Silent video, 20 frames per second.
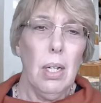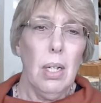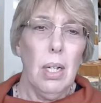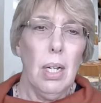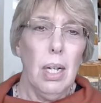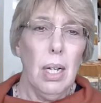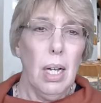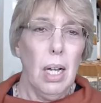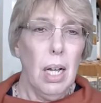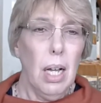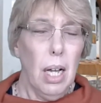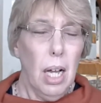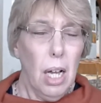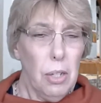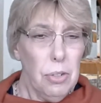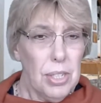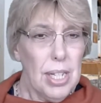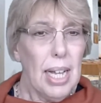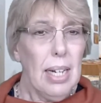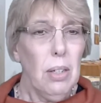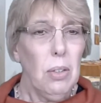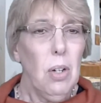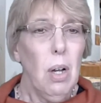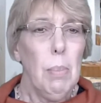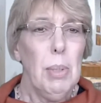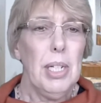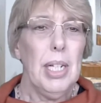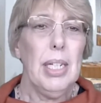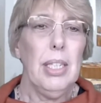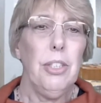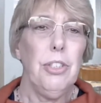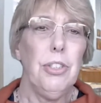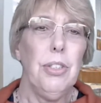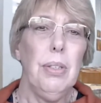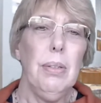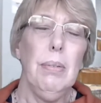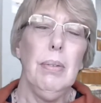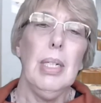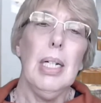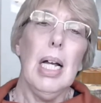hotel accommodation.
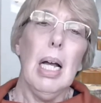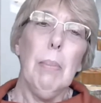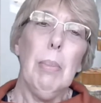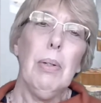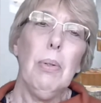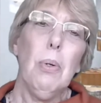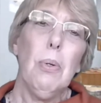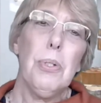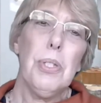But of course,